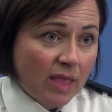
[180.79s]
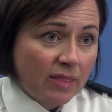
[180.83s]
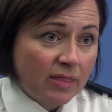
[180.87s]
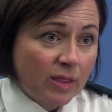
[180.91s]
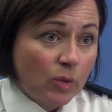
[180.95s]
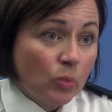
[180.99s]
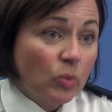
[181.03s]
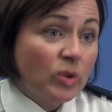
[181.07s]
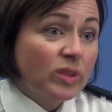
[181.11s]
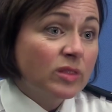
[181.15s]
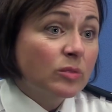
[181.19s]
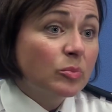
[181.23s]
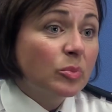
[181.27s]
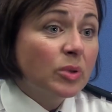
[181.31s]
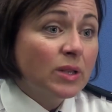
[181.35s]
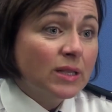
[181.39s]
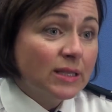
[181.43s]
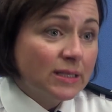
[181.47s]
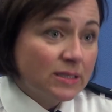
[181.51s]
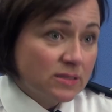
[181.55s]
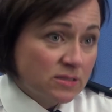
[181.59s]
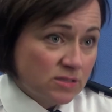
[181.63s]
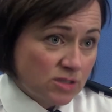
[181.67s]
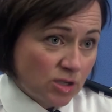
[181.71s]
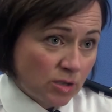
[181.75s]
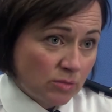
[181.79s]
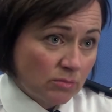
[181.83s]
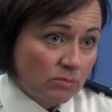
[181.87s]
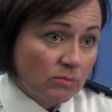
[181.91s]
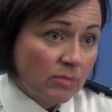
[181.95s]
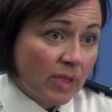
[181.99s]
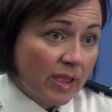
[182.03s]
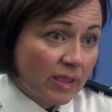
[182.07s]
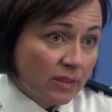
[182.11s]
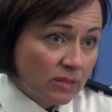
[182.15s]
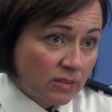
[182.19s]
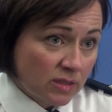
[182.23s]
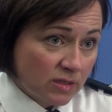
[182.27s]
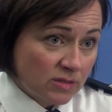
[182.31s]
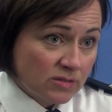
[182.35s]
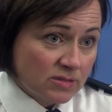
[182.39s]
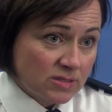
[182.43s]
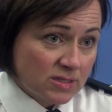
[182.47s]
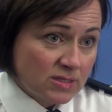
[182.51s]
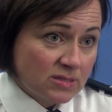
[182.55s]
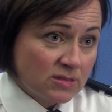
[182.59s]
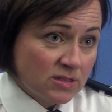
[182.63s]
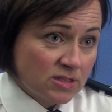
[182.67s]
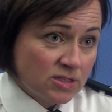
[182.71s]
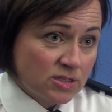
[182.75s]
then we, the police, don't make those
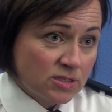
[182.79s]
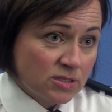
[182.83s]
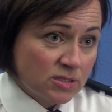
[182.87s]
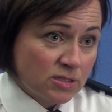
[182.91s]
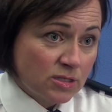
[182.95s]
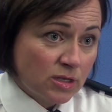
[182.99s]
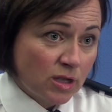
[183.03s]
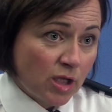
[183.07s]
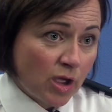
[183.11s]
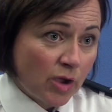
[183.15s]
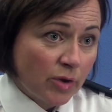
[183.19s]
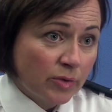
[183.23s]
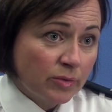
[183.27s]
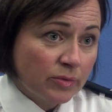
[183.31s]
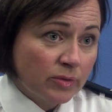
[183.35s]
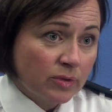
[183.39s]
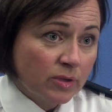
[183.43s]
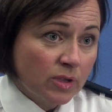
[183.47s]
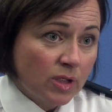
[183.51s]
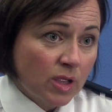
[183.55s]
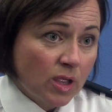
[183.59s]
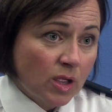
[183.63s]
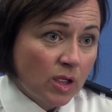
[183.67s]
decisions alone.